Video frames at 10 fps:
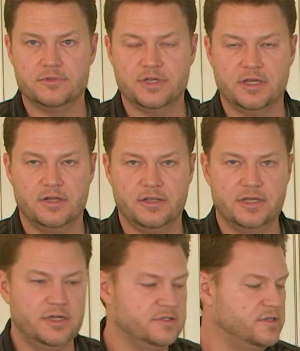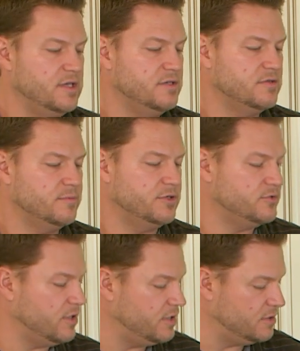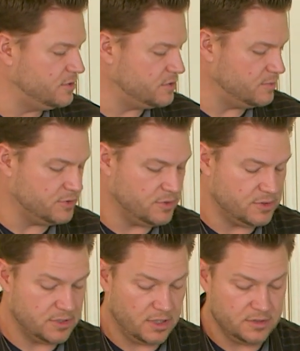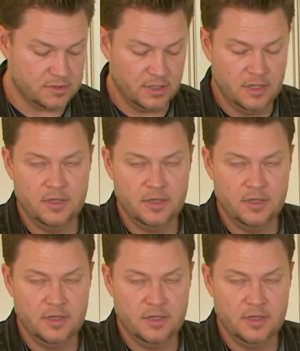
which I kind of like on steak, so I'm going to try it in the chimichurri sauce.